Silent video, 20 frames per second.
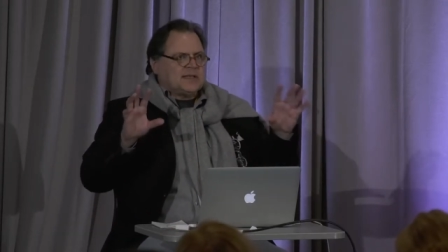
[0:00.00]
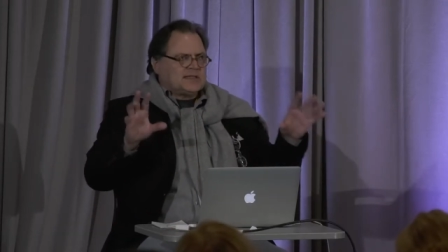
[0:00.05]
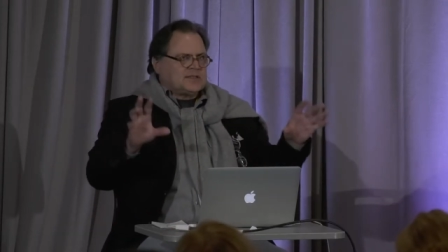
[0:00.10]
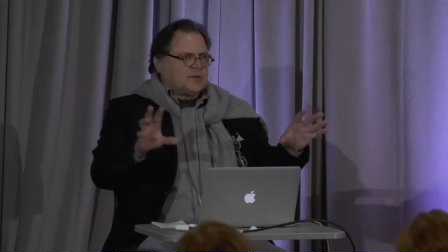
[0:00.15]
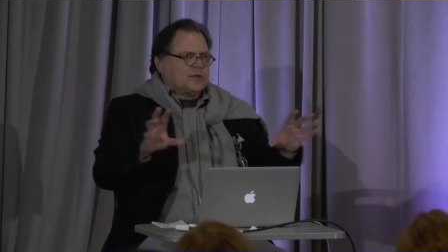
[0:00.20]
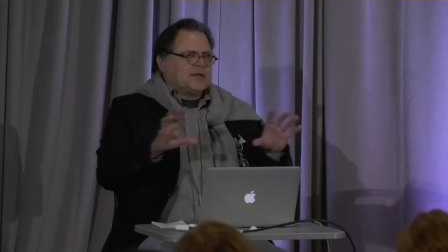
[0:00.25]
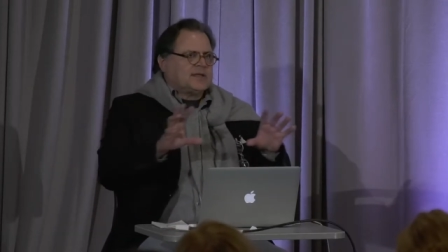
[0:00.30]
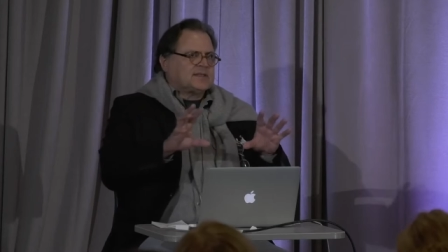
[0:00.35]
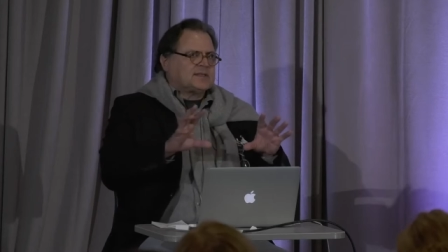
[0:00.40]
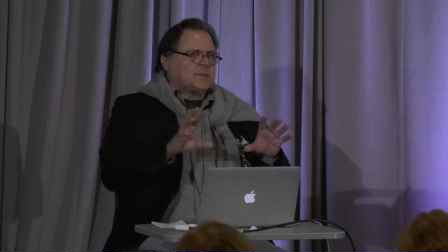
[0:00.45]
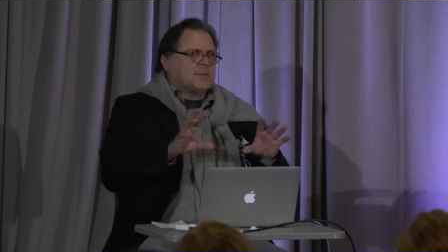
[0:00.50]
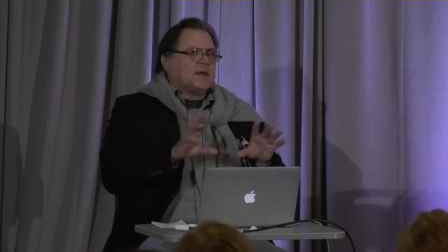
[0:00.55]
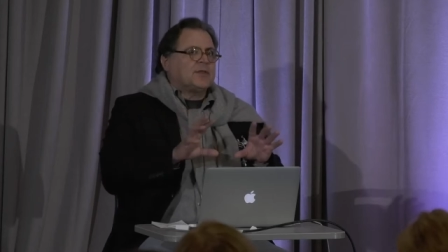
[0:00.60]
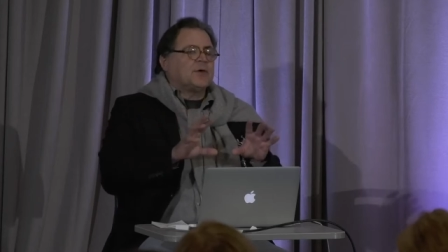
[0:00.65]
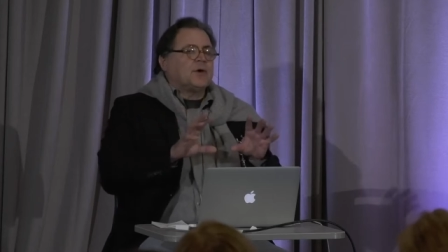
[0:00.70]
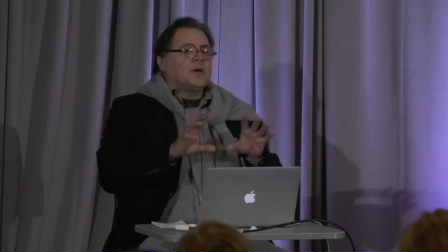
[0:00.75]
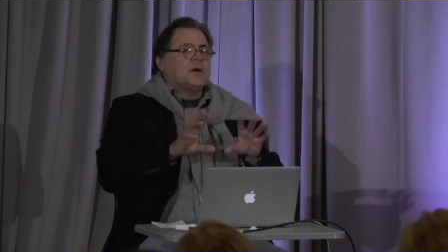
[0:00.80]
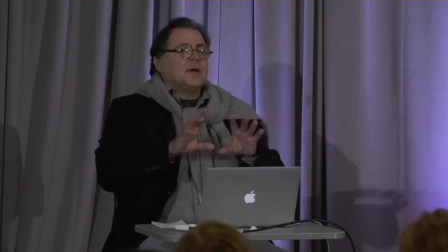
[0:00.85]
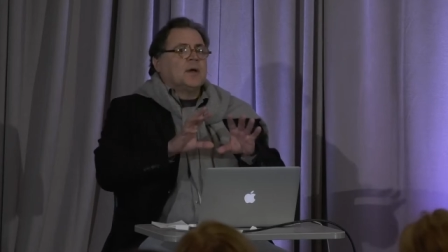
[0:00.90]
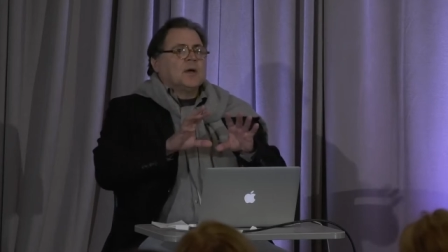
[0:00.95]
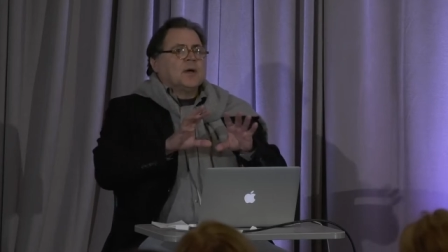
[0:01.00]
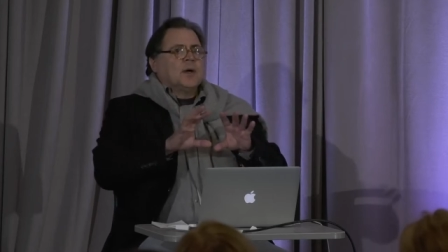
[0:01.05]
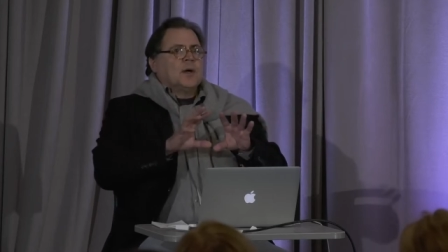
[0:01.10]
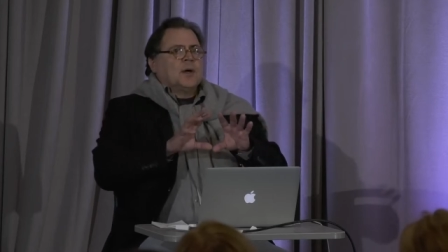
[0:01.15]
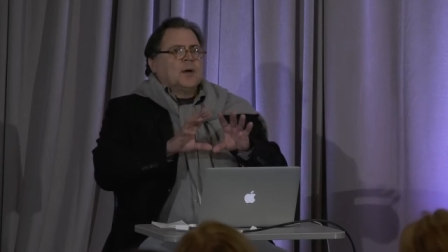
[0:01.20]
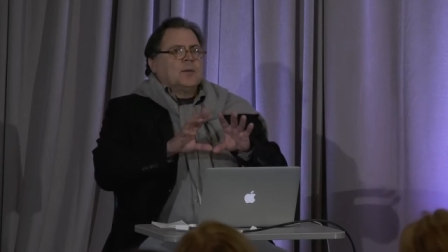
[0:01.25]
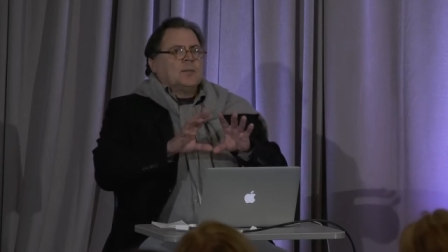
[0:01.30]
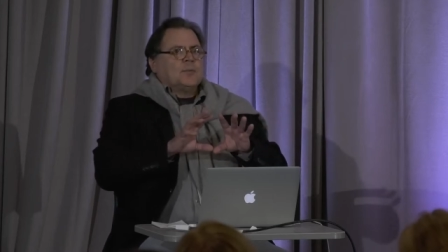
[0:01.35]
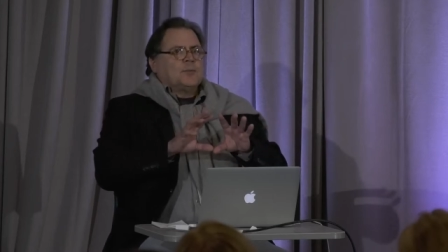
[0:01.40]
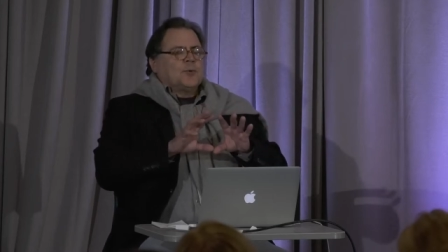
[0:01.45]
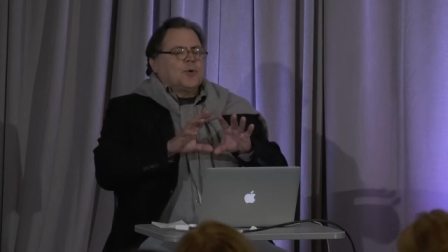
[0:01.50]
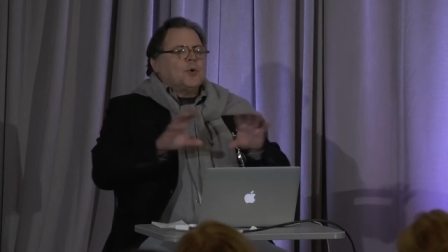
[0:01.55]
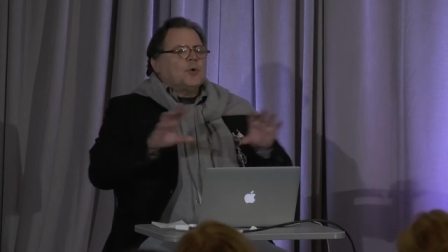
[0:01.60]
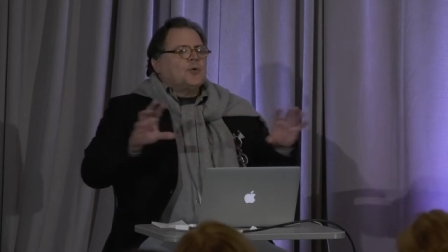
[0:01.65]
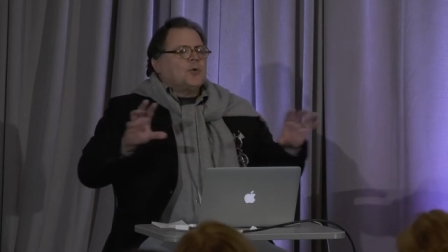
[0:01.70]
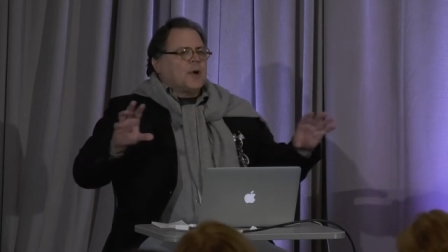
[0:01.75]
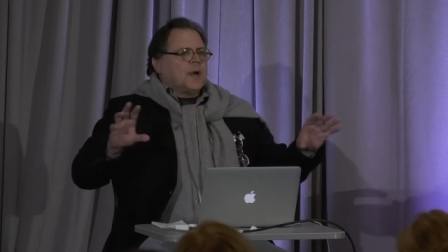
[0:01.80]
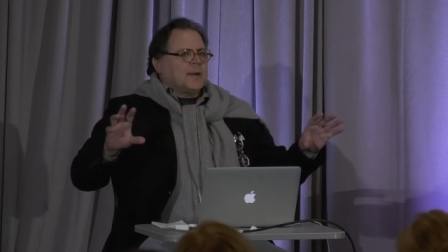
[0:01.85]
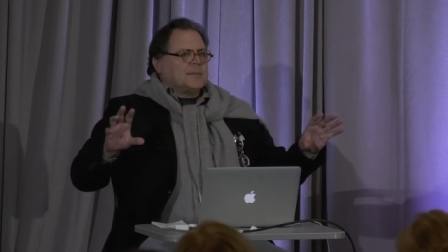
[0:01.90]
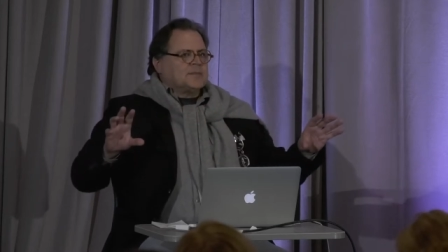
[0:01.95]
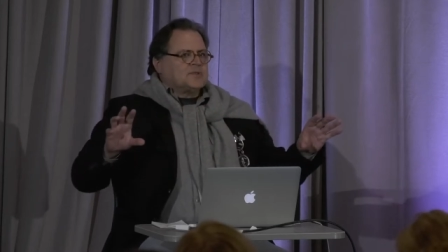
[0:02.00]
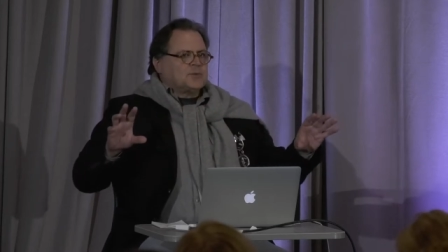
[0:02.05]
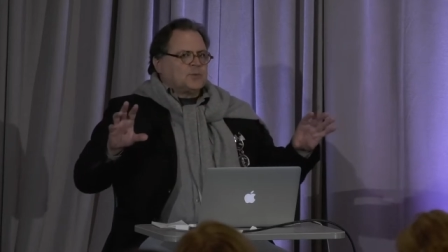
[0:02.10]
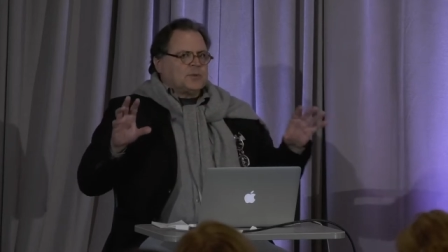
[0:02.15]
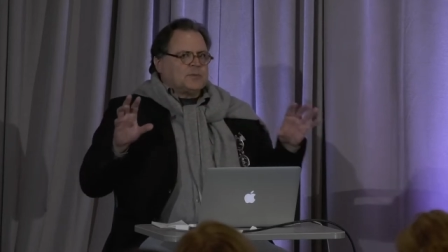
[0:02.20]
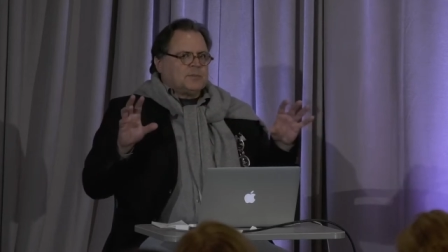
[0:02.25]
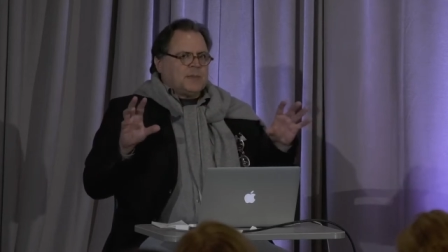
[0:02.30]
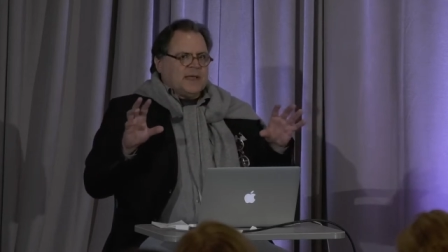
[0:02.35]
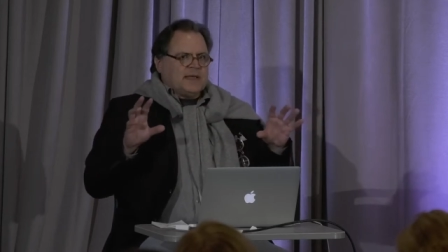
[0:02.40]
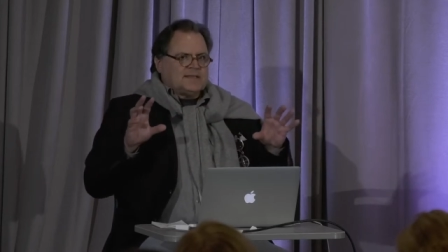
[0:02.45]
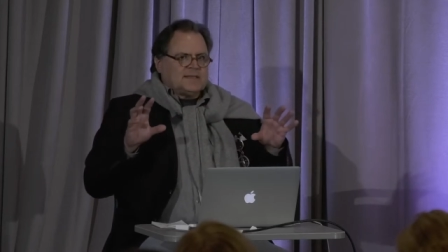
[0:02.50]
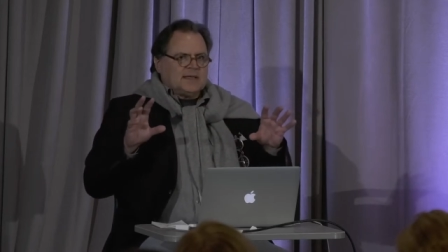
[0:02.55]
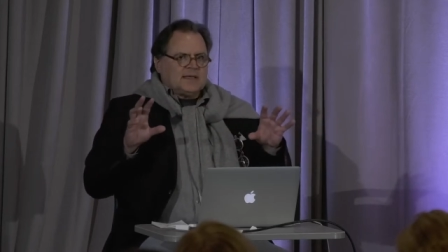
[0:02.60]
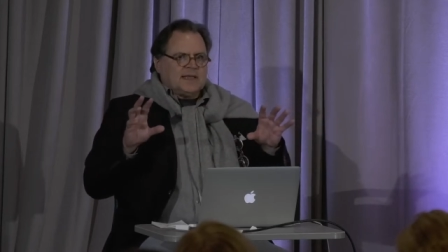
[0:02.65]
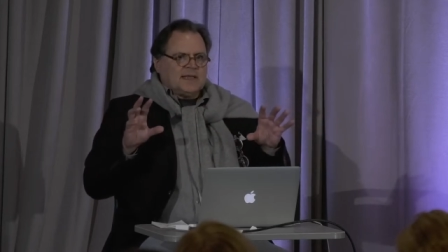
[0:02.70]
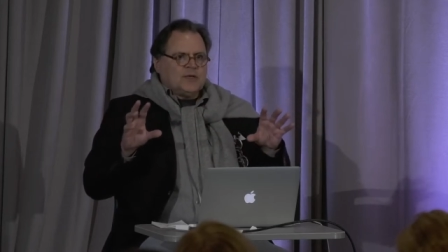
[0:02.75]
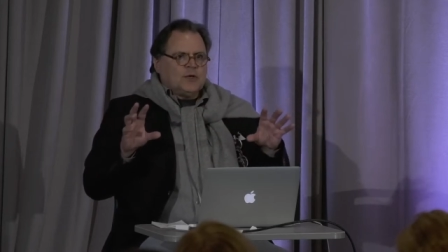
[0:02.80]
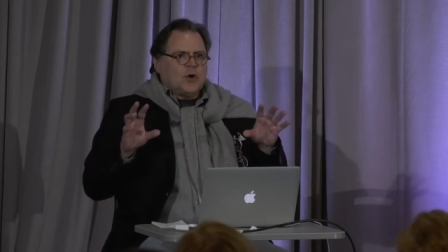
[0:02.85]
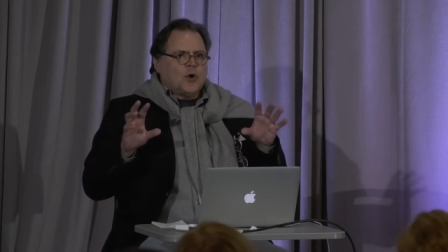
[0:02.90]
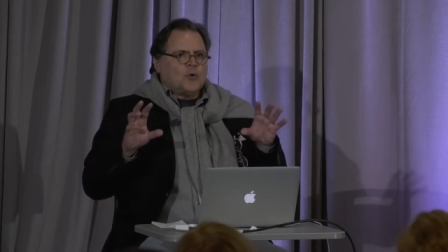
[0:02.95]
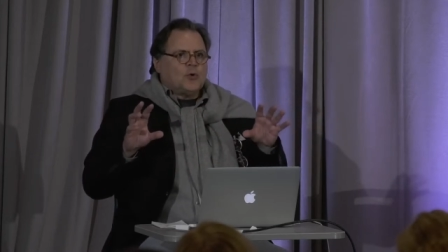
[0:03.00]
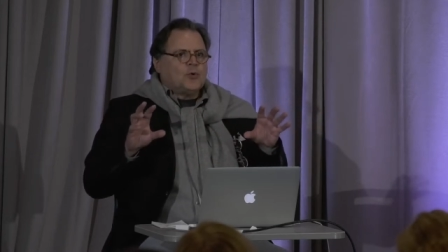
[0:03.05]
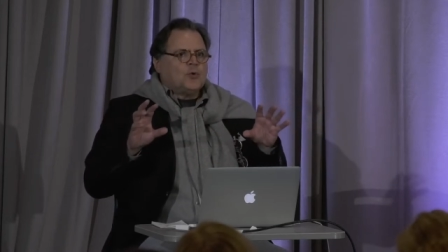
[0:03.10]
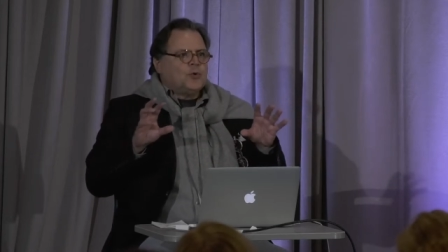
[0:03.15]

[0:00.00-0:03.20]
Let's look at some other programs which basically know